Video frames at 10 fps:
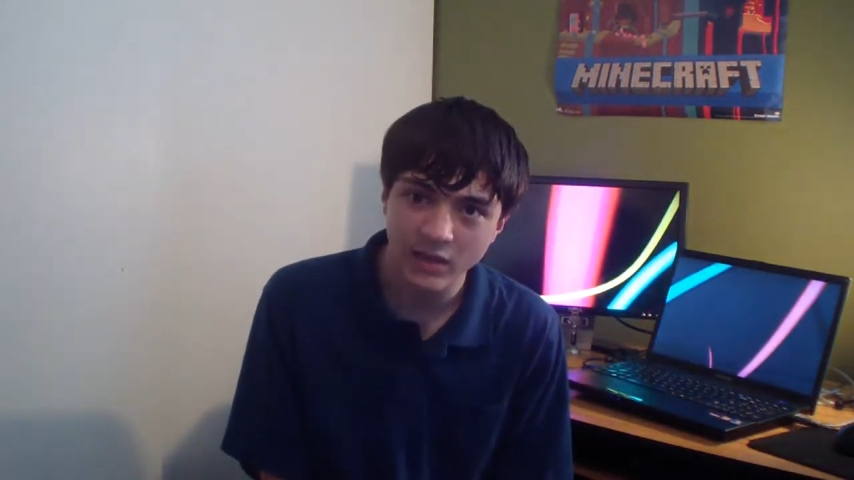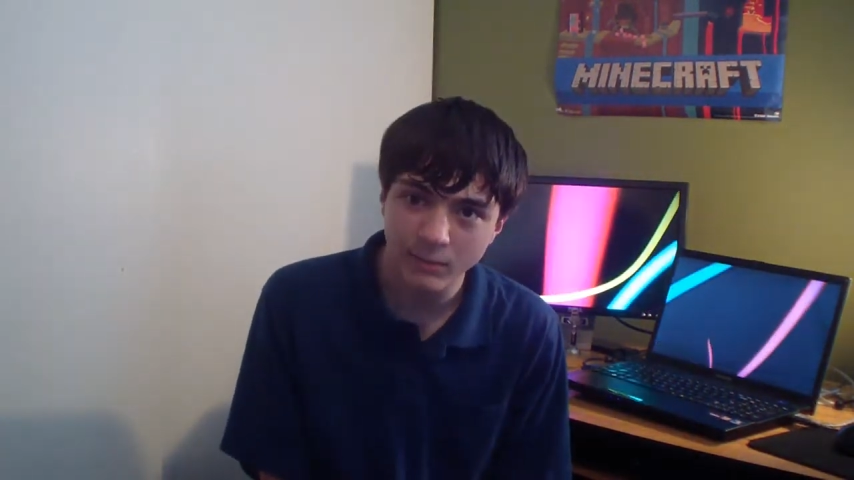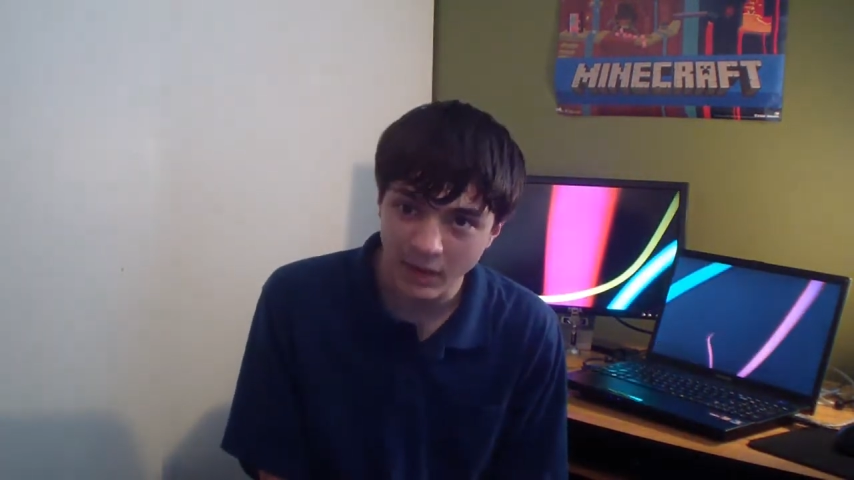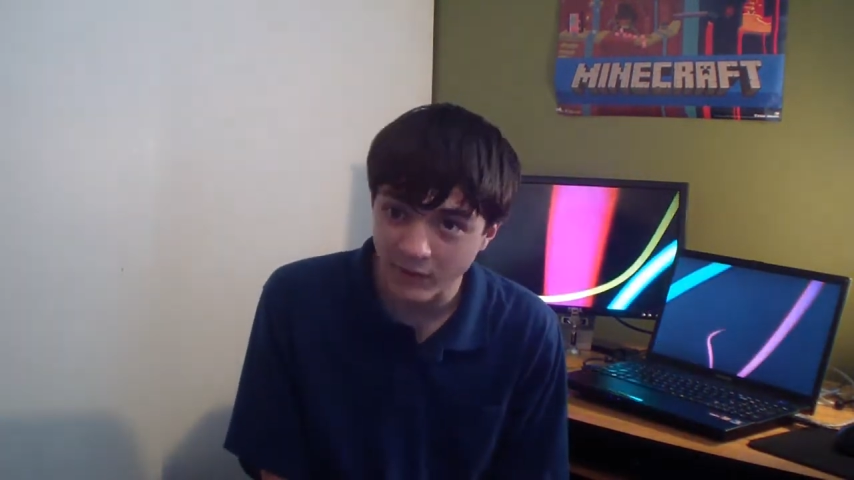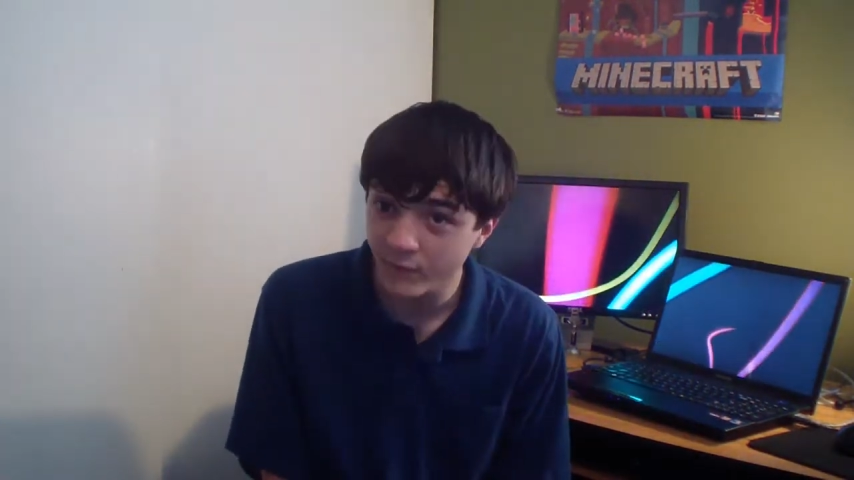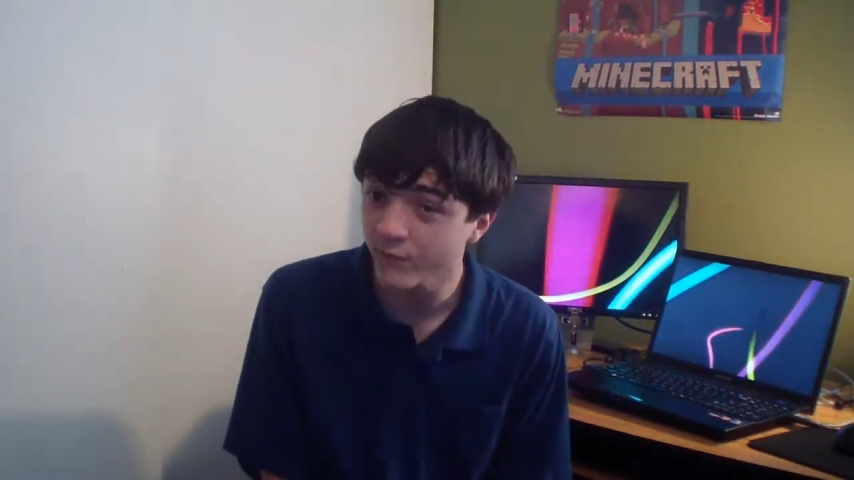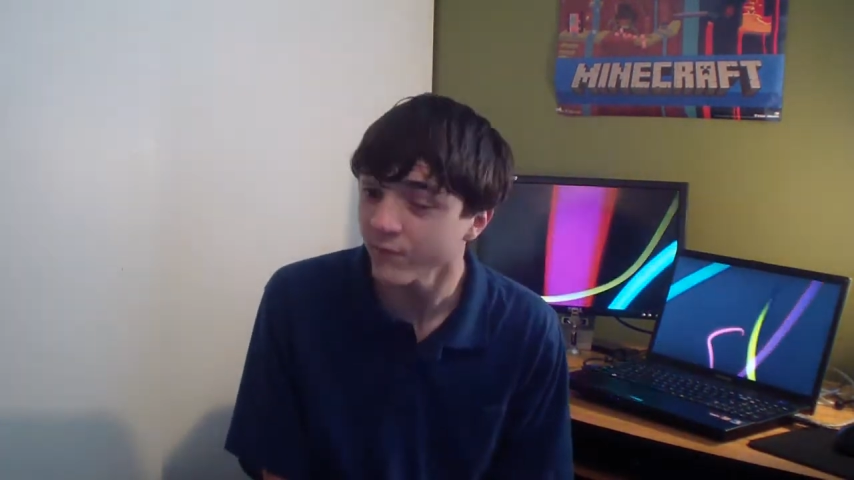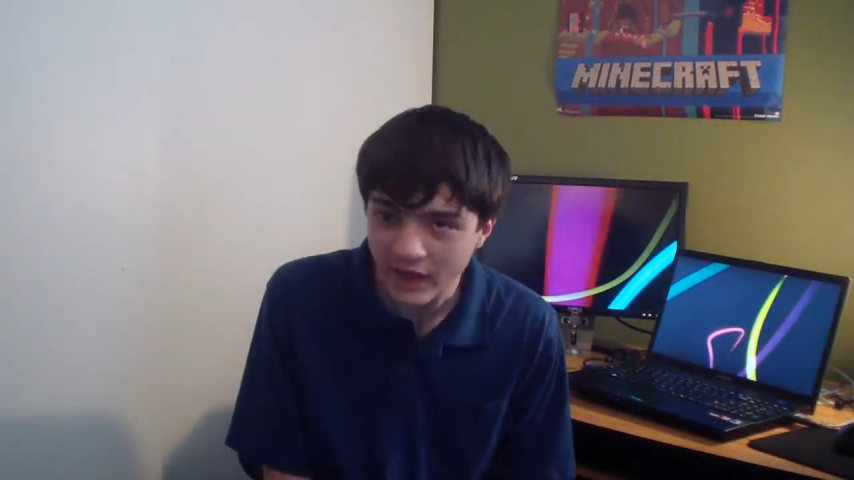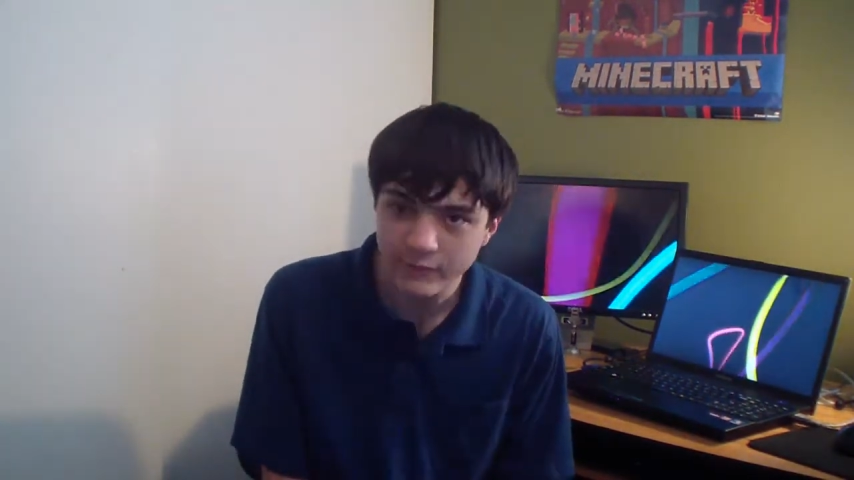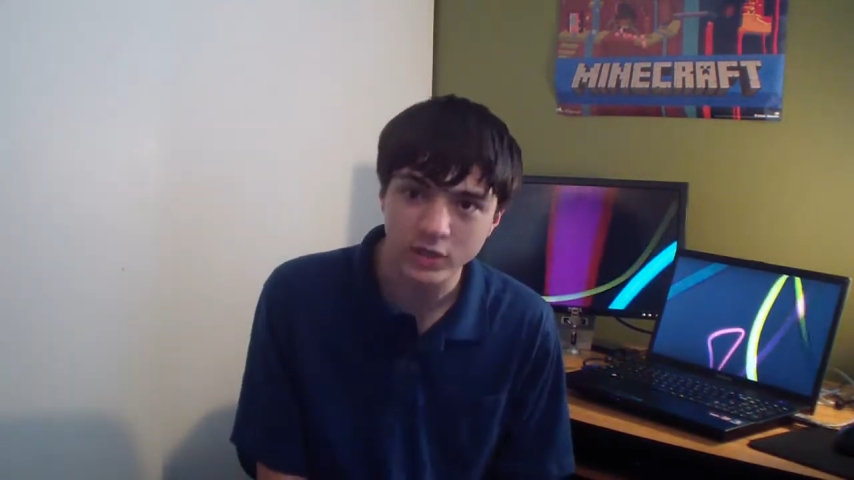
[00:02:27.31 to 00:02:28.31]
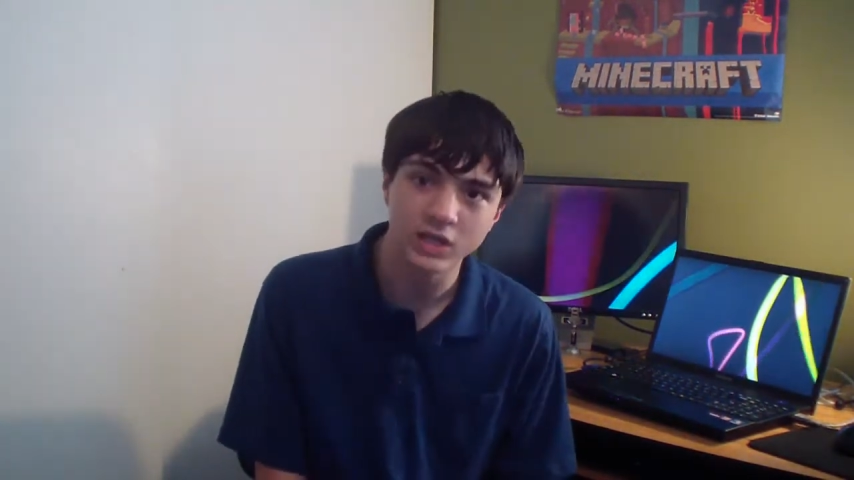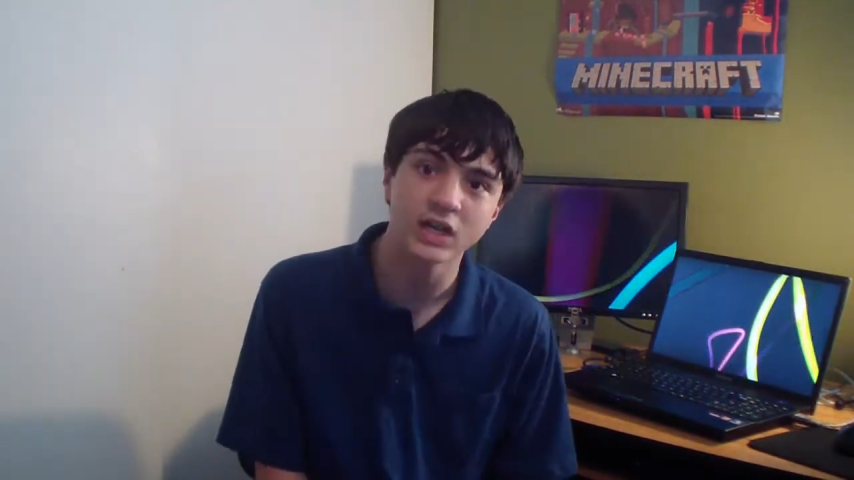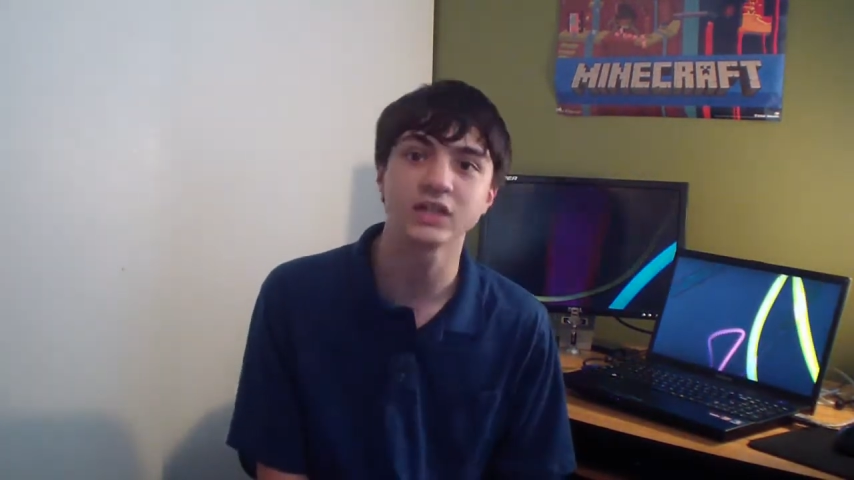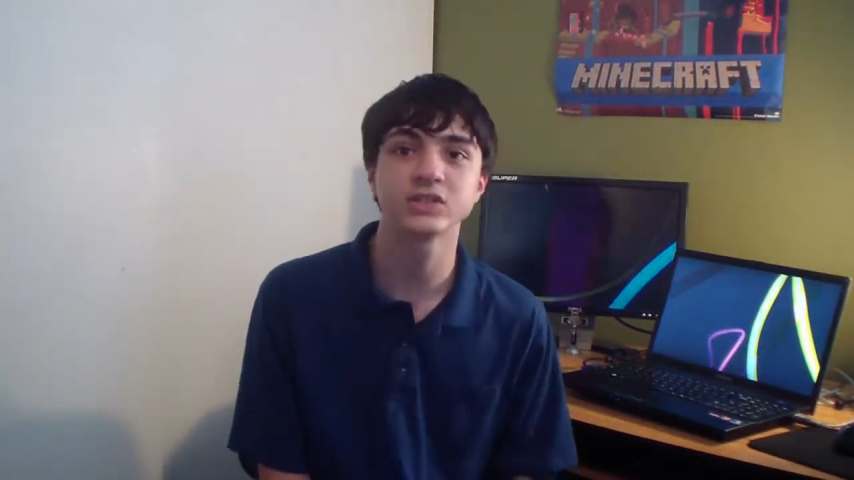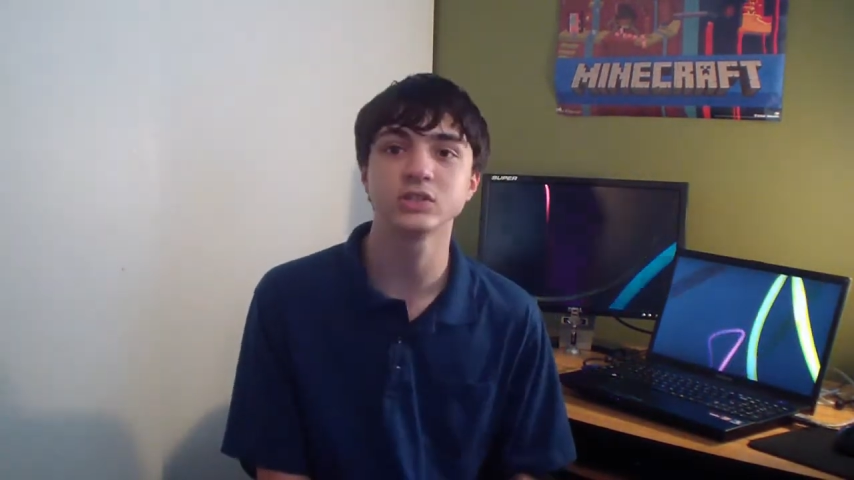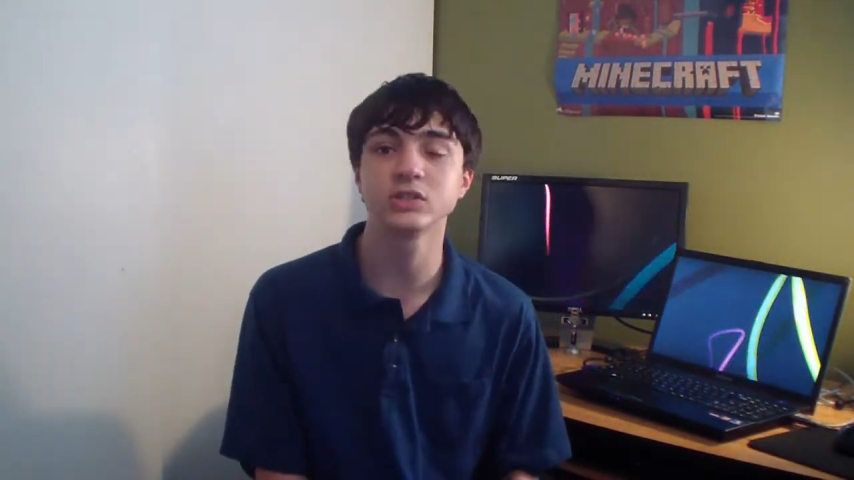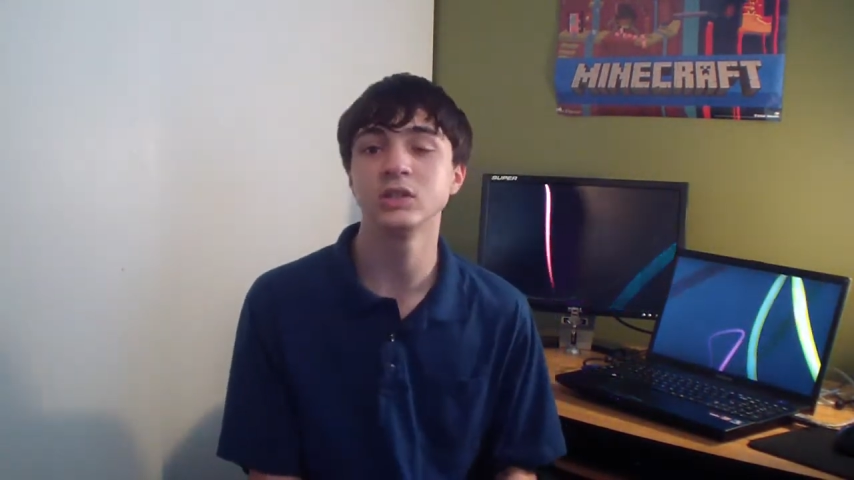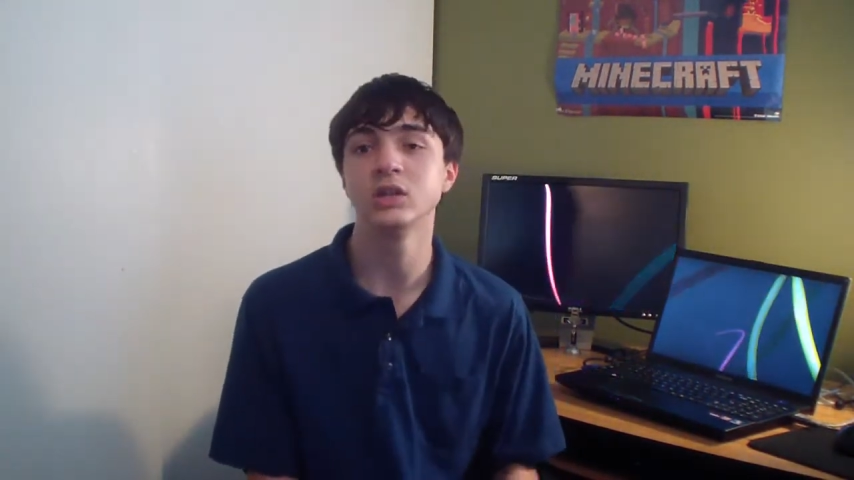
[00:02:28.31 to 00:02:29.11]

my favorite console,